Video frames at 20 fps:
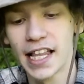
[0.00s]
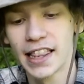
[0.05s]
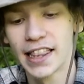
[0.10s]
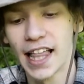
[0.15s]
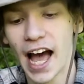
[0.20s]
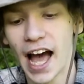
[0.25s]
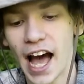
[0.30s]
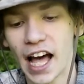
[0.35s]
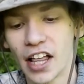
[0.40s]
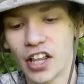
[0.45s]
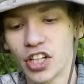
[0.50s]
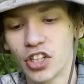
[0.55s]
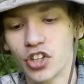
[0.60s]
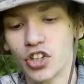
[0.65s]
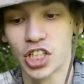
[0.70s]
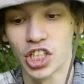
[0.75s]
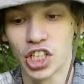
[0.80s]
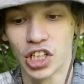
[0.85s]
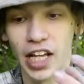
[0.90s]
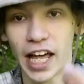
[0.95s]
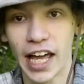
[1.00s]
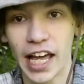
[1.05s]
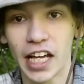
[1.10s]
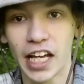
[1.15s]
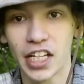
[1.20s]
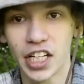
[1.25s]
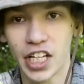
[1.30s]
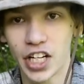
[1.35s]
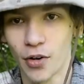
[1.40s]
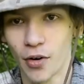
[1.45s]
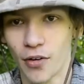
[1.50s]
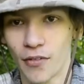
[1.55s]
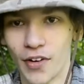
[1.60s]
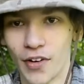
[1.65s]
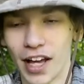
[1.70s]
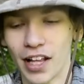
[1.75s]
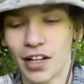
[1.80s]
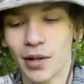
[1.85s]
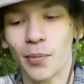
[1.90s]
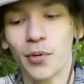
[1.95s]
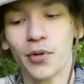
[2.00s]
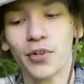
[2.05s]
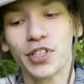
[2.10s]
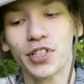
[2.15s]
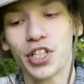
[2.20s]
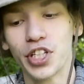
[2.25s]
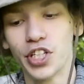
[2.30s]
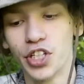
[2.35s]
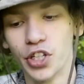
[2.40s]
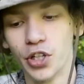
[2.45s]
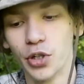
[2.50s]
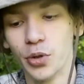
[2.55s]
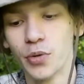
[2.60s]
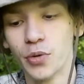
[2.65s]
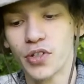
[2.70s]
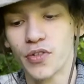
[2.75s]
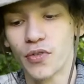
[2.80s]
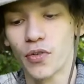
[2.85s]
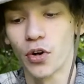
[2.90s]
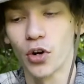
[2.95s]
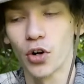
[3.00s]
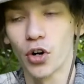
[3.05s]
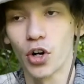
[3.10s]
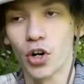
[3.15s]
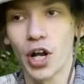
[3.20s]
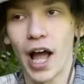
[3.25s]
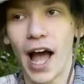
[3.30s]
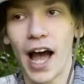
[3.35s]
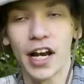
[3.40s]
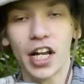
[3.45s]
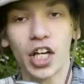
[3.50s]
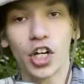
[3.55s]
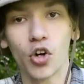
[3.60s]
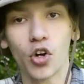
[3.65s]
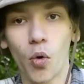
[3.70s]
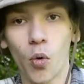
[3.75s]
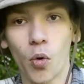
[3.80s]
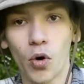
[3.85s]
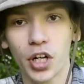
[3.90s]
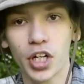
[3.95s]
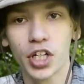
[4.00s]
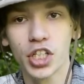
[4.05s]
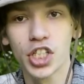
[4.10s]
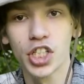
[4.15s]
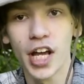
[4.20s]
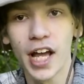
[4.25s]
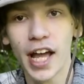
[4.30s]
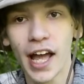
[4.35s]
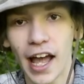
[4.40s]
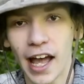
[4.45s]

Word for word: that the land here available to use for adding cordage.